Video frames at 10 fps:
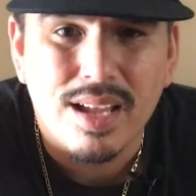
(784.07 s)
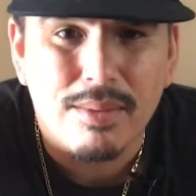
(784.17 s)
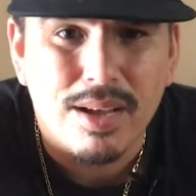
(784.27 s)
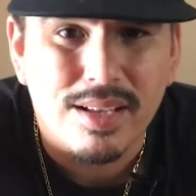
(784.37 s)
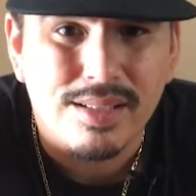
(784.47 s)

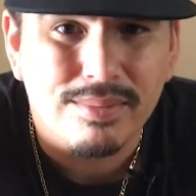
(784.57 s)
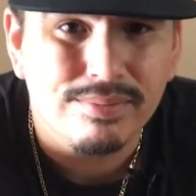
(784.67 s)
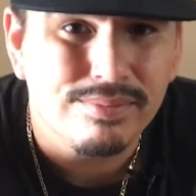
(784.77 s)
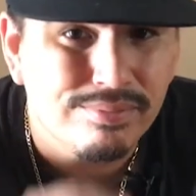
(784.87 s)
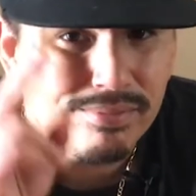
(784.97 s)
time, guys.
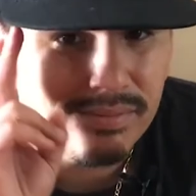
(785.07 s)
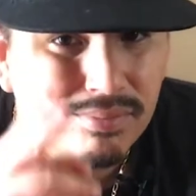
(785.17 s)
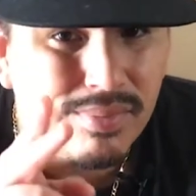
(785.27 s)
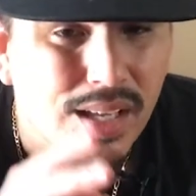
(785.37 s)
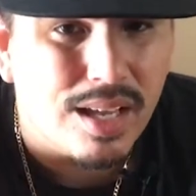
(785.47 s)

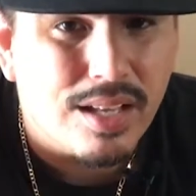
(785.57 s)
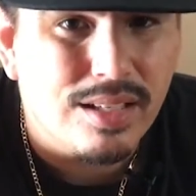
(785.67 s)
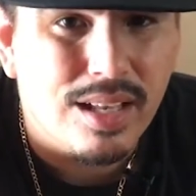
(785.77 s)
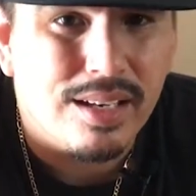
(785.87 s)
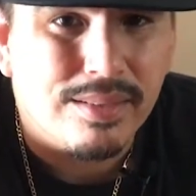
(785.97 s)
I'll catch
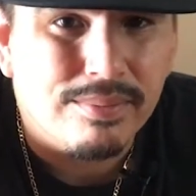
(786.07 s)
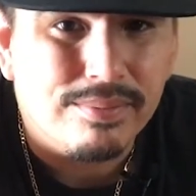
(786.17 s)
you later.